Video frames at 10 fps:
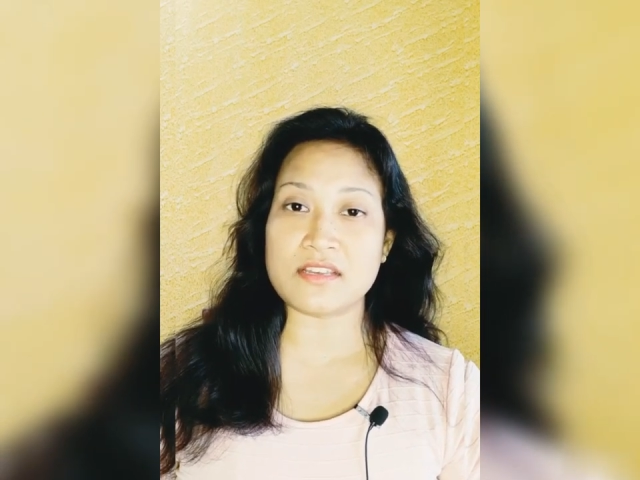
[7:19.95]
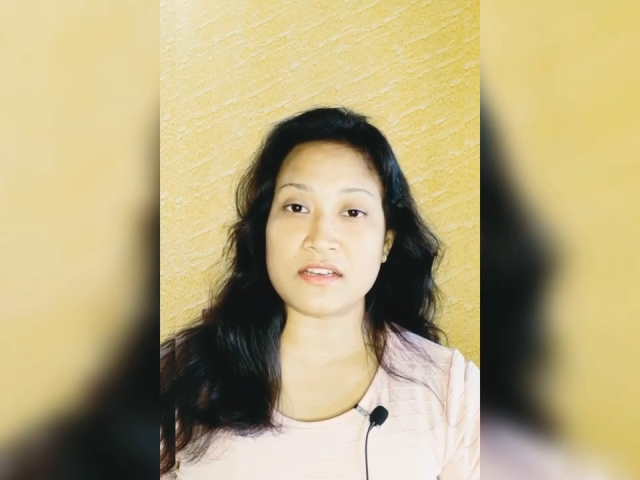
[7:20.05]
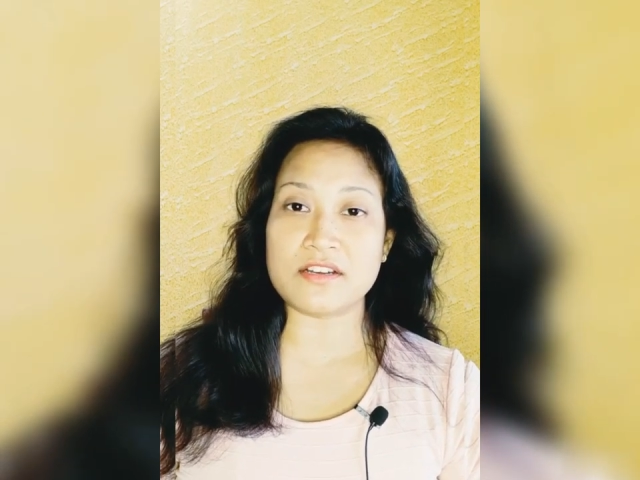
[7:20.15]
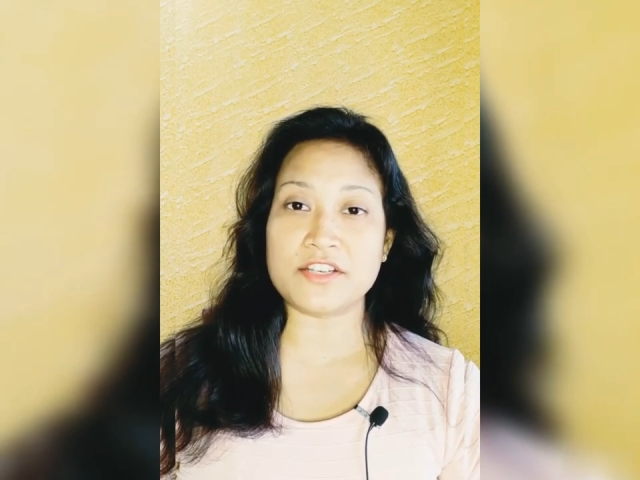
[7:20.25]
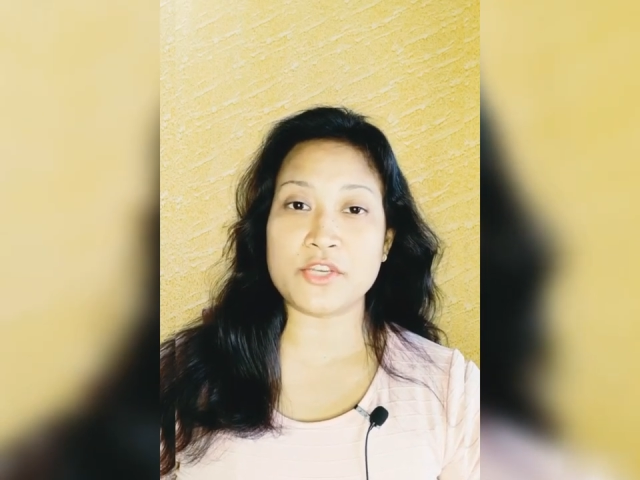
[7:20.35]

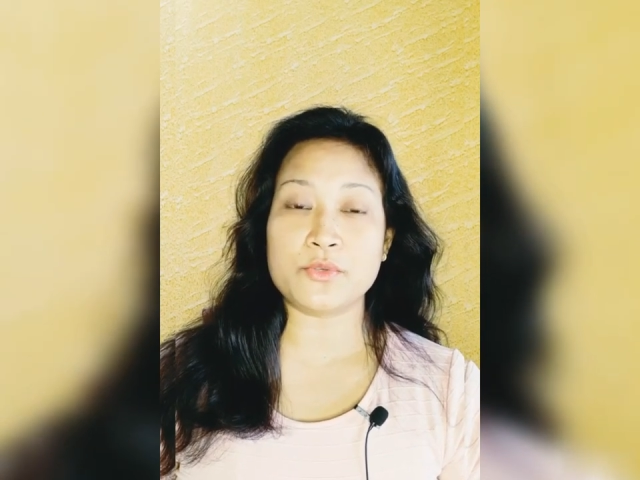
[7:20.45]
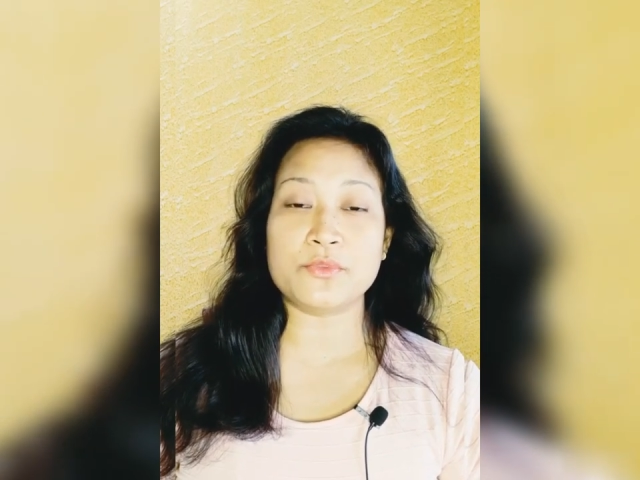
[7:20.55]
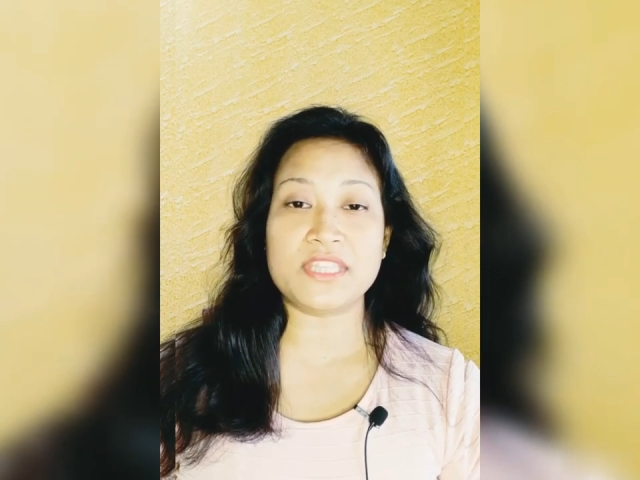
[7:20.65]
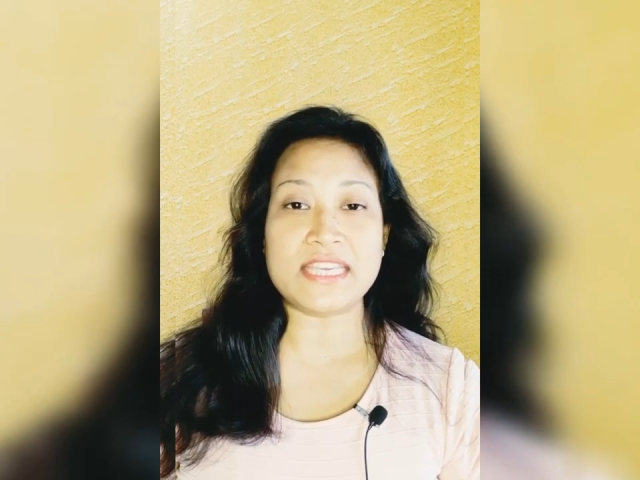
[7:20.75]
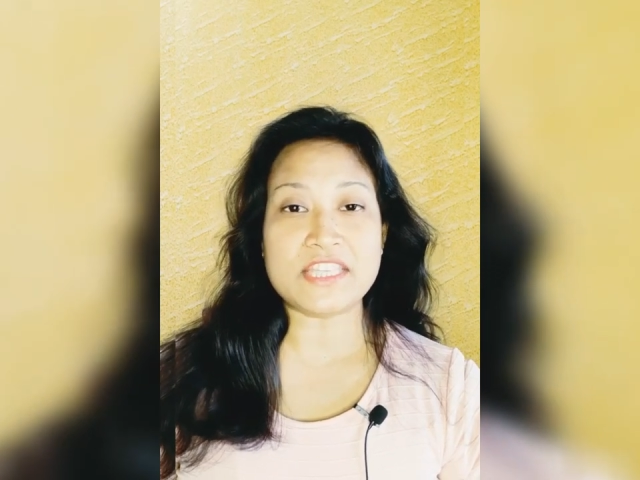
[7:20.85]
occur due
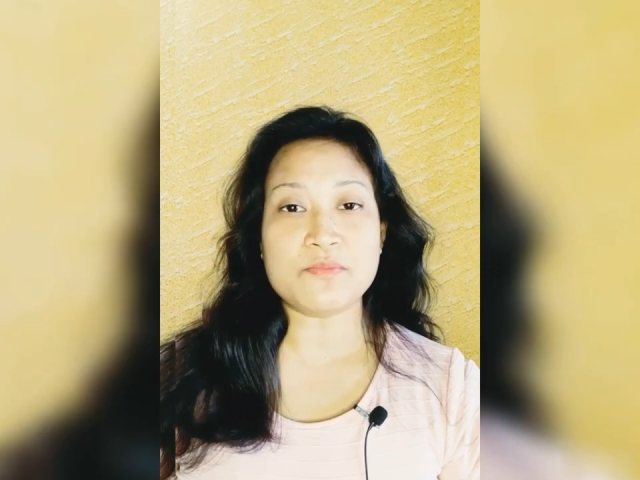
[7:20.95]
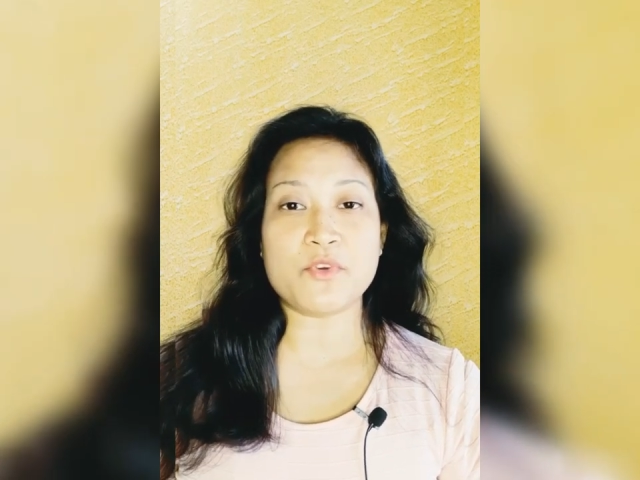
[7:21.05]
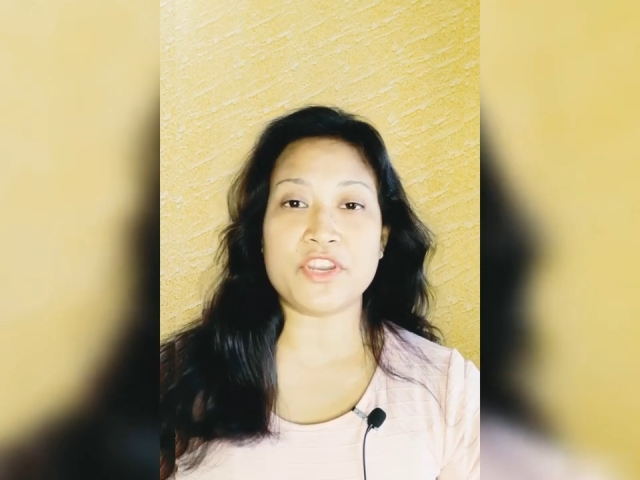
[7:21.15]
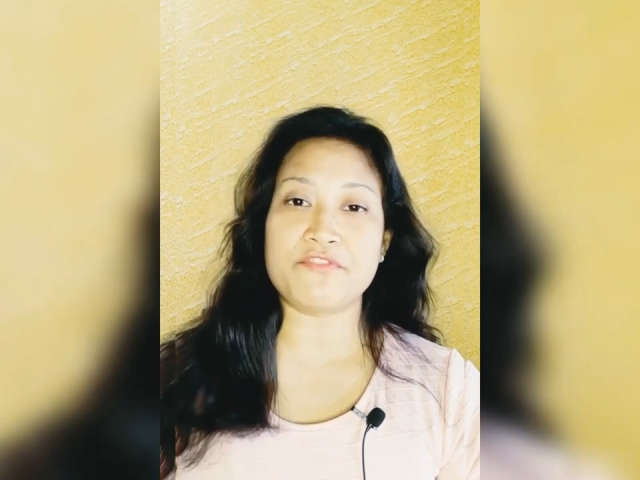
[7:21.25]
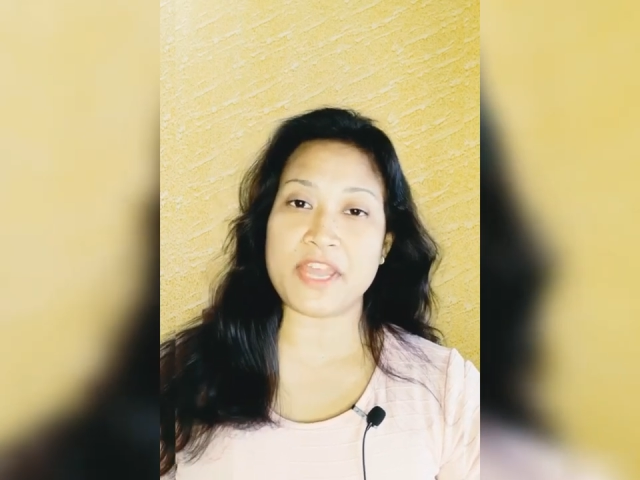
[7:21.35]
to these
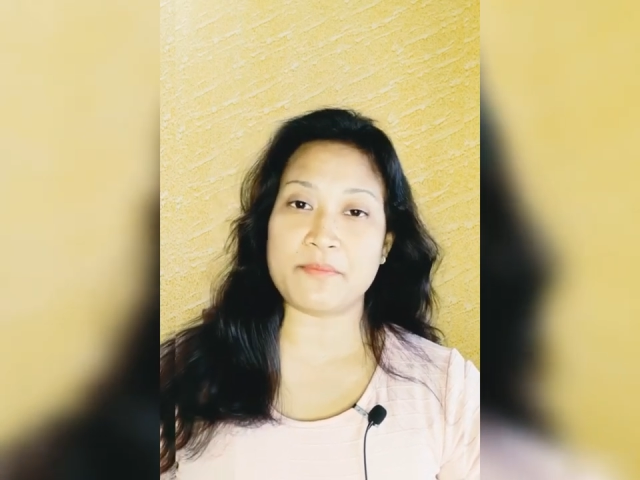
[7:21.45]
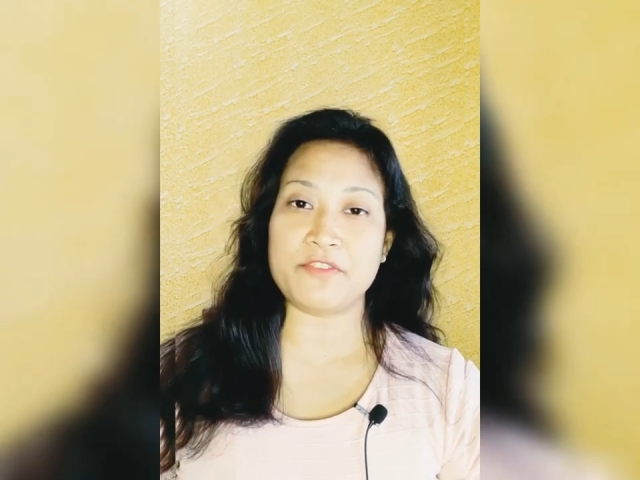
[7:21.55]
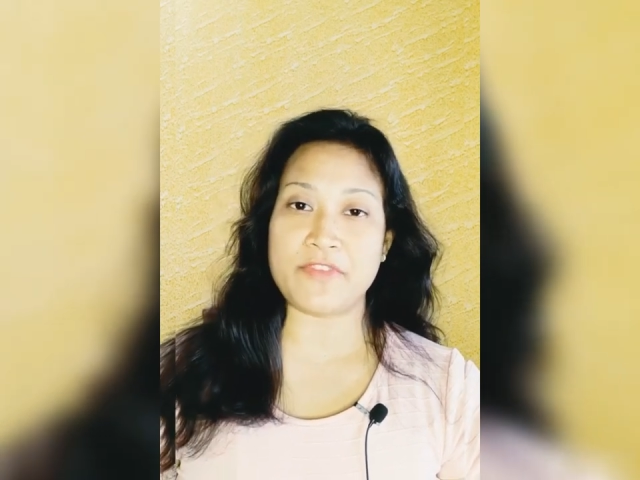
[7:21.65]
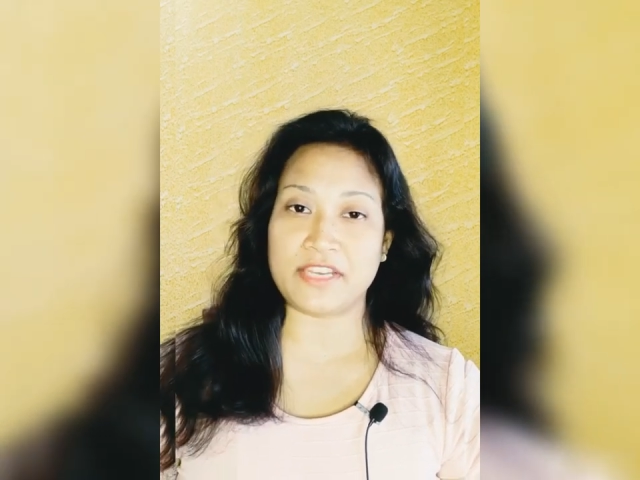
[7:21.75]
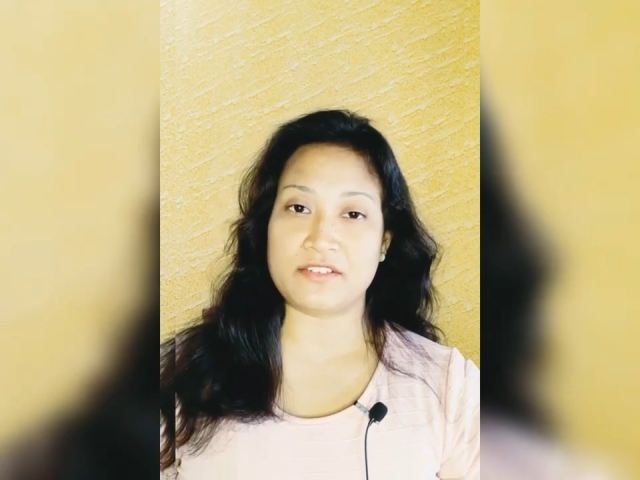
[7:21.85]
modifiable
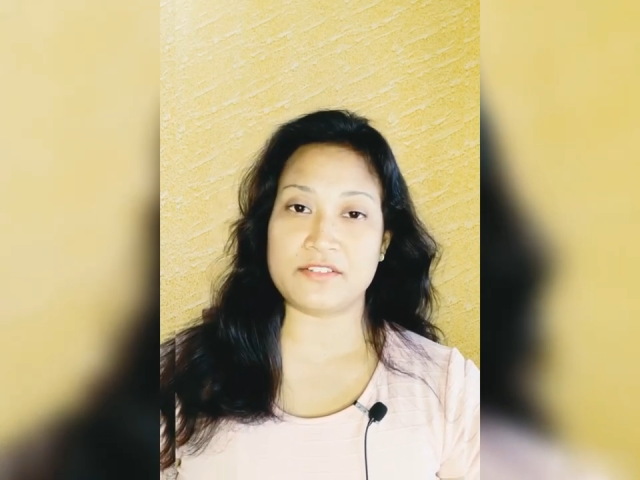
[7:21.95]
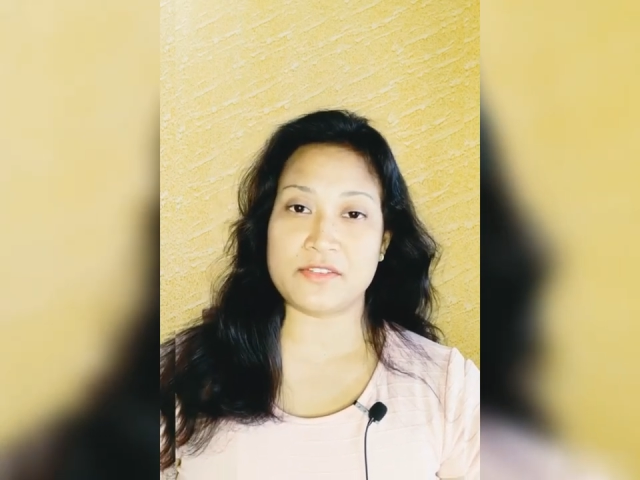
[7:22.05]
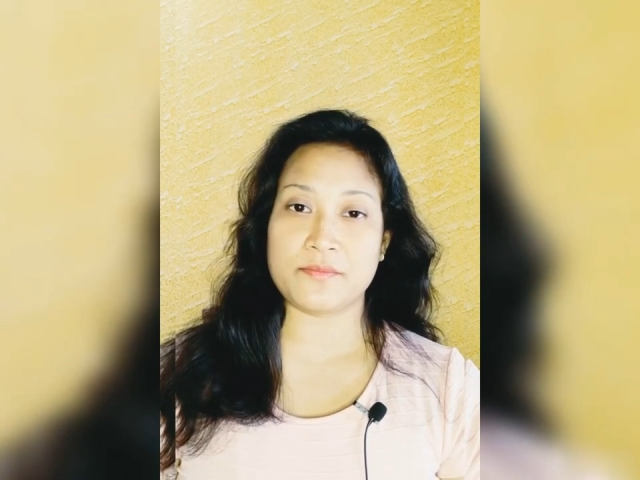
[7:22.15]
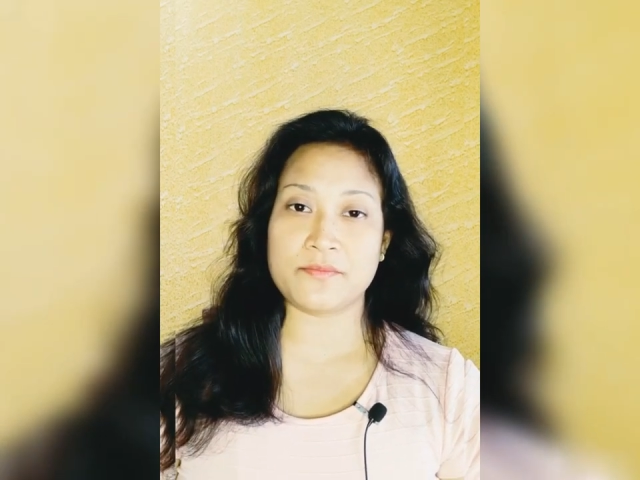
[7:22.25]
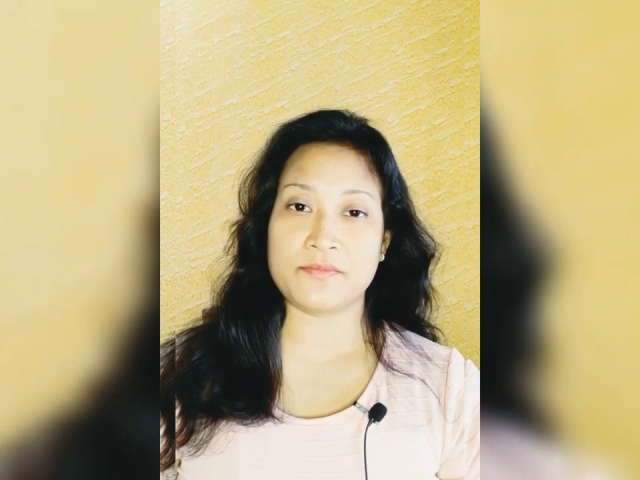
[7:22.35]
factors.